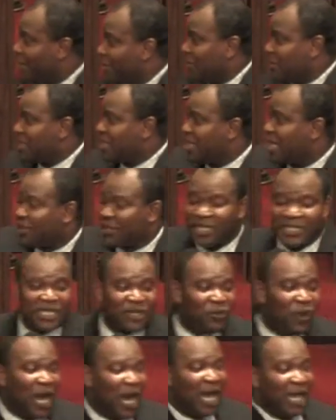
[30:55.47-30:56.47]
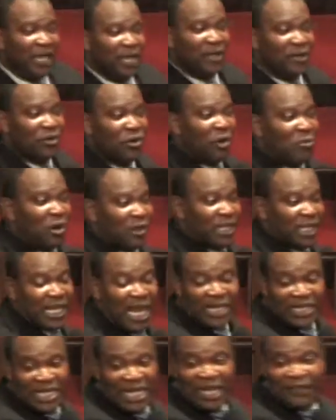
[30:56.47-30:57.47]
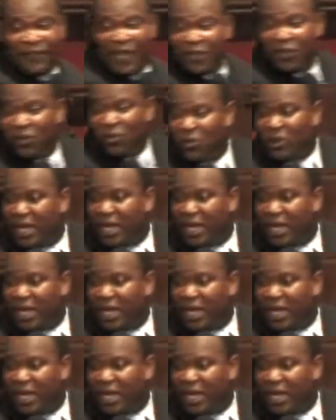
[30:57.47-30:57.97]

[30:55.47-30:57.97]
You see, the reason why nobody can deliver you